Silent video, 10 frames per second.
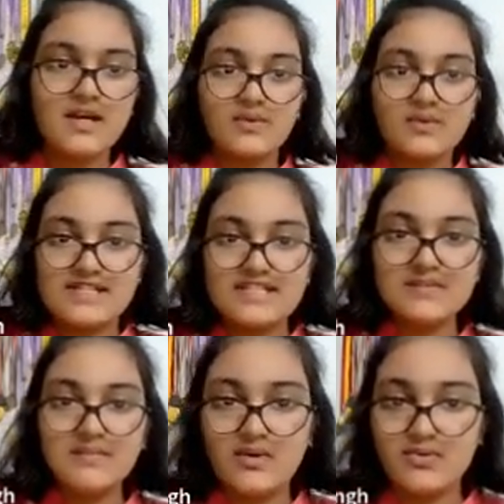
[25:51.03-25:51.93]
Now this is
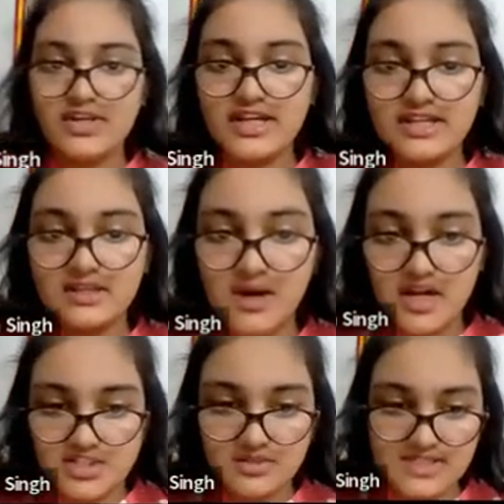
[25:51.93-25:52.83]
the boundary and the
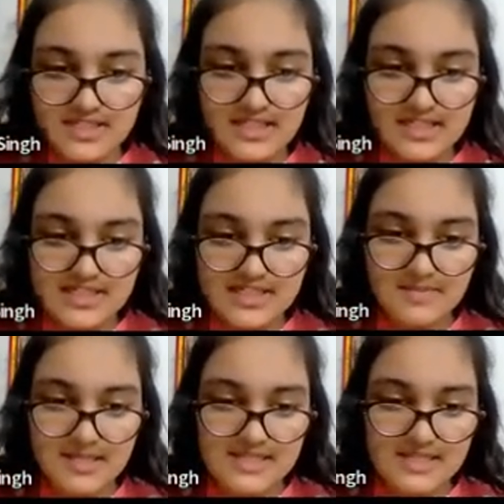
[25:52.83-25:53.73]
margin was creating
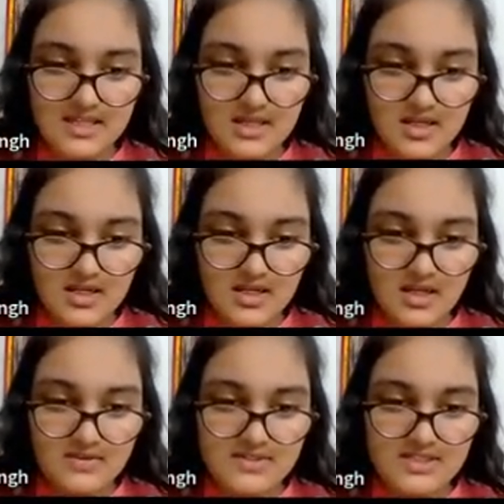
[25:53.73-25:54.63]
space
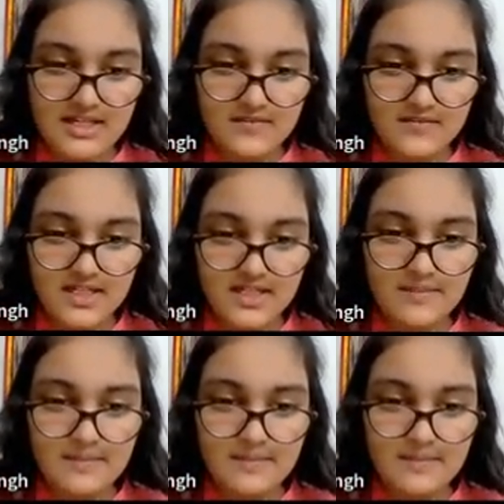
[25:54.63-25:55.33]
outside of it.